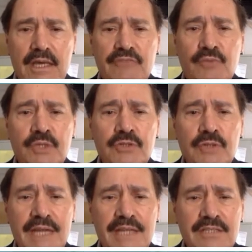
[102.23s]
If we do
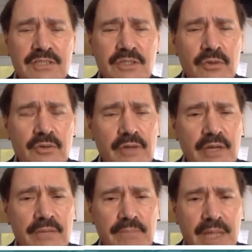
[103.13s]
not consider the
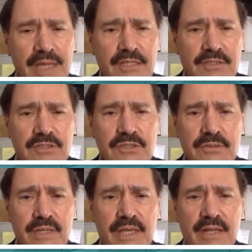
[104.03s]
compliance
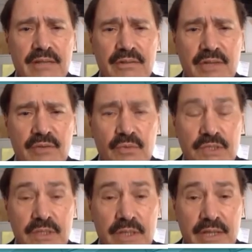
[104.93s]
and
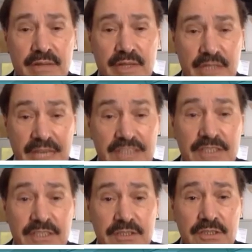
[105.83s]
the
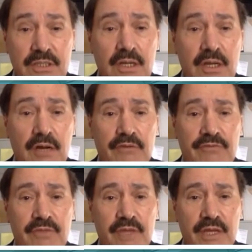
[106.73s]
elastance of
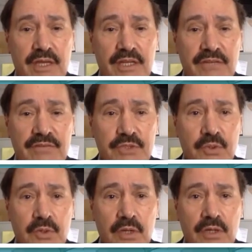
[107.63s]
the
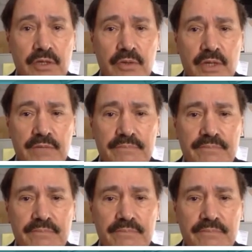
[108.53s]
individual lung unit,